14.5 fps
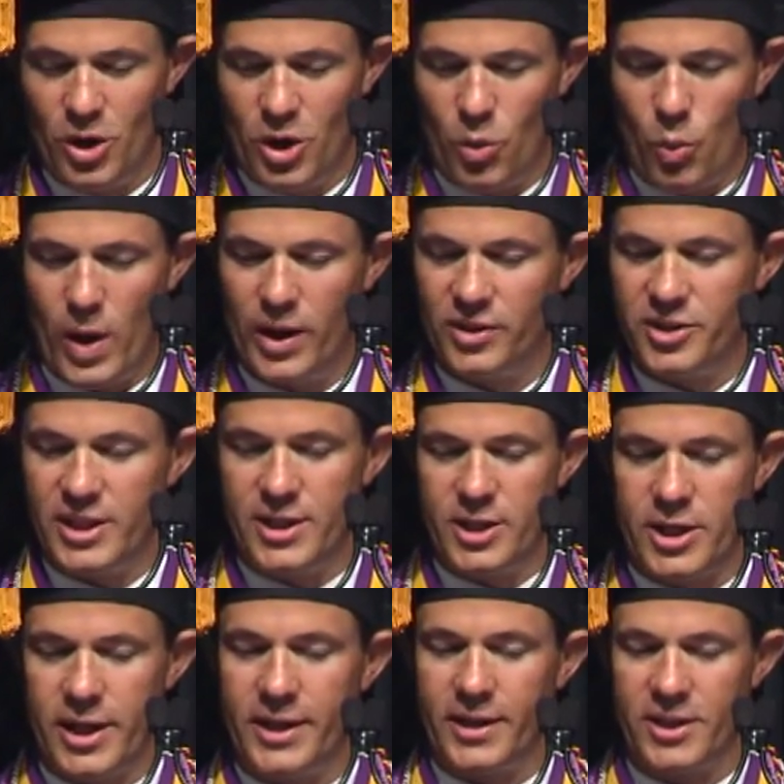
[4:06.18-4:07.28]
while Dean
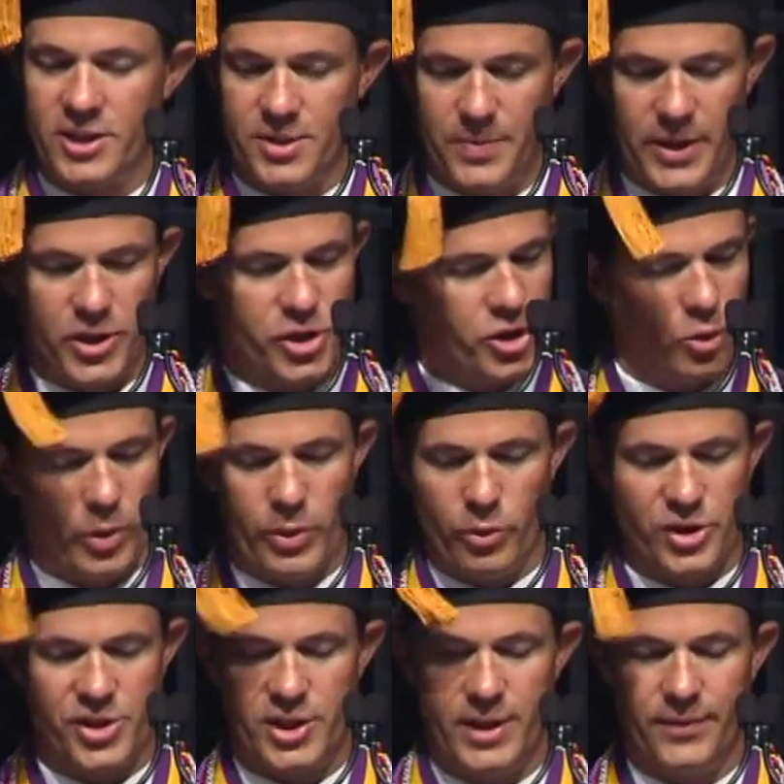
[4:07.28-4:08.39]
Dykes made sure we
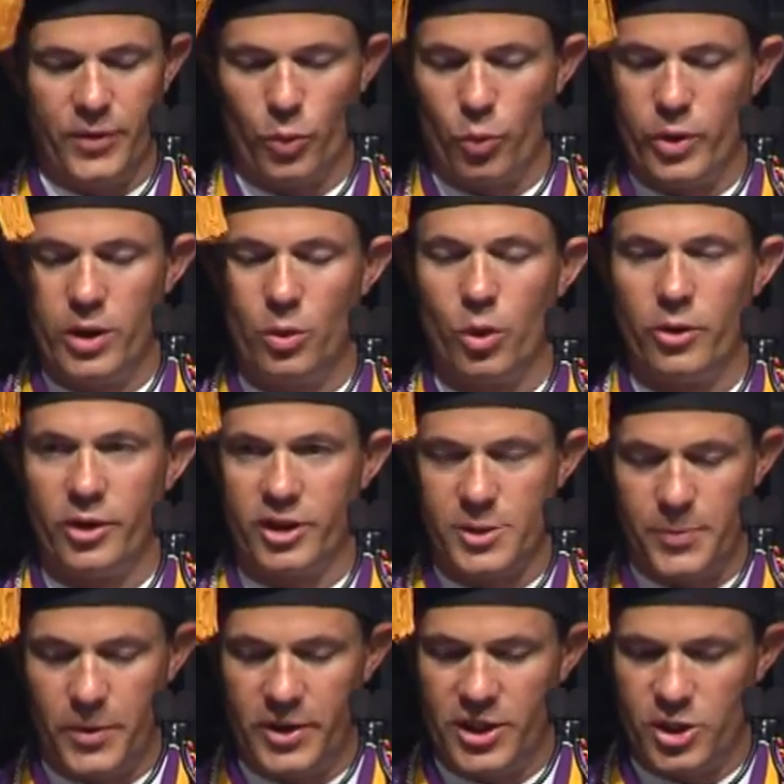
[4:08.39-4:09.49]
received the real-world
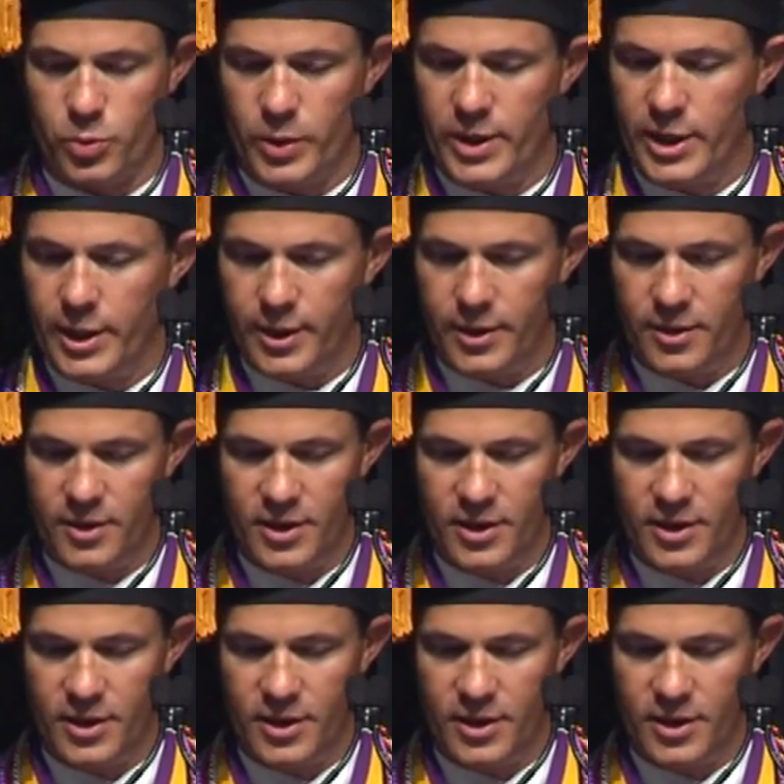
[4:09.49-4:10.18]
experience we needed